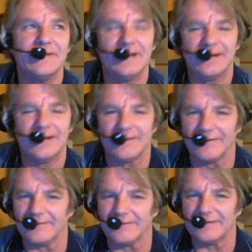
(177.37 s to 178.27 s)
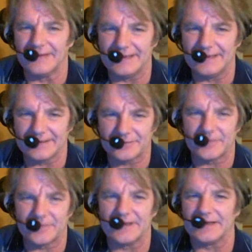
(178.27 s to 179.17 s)
Alrighty, that's
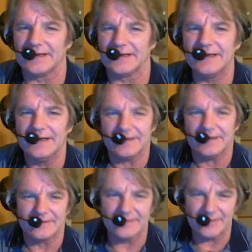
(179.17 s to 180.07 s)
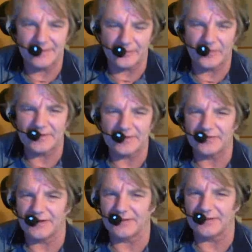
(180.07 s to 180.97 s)
pretty good. Go ahead and point the
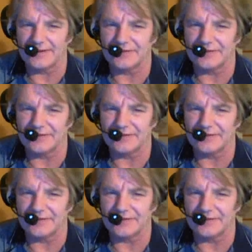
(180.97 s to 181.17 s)
shower head